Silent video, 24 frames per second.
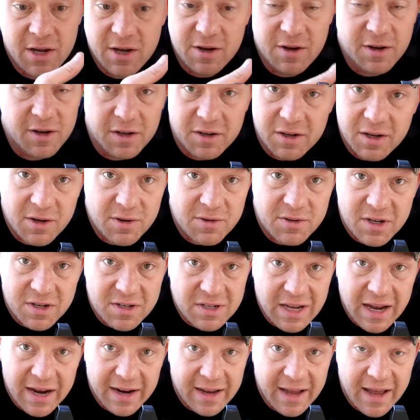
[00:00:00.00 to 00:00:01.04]
you can do
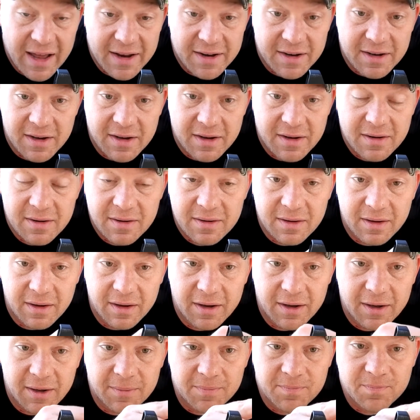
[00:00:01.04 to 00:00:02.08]
just like I did.
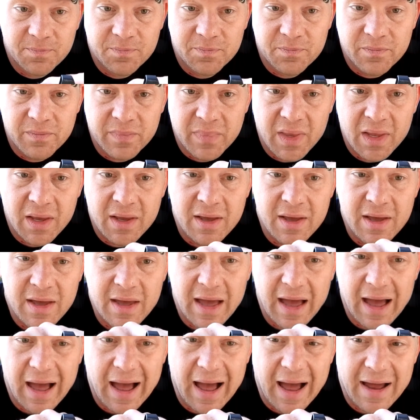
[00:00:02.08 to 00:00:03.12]

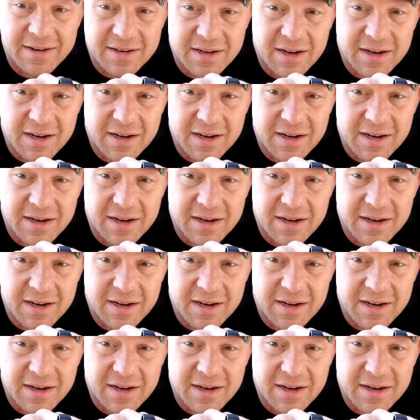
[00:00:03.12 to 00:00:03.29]
I